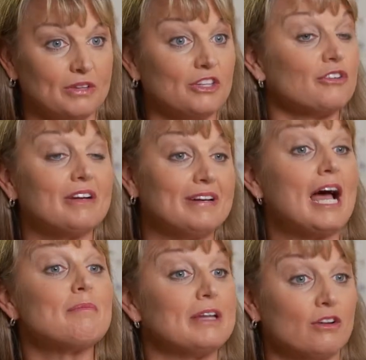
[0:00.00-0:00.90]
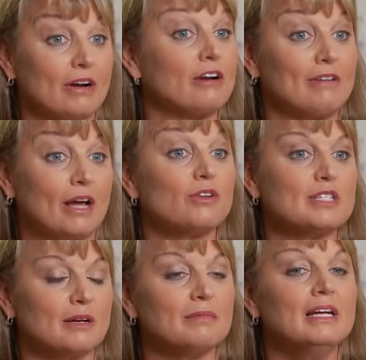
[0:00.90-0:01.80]
that they're even happening right around
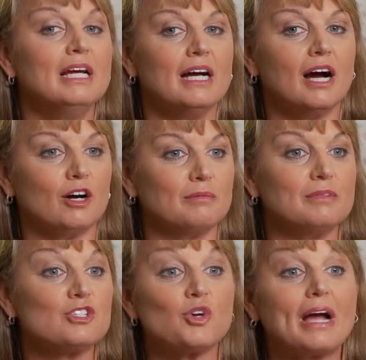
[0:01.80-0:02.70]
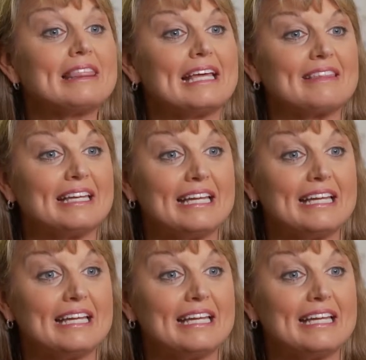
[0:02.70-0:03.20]
him. So I think that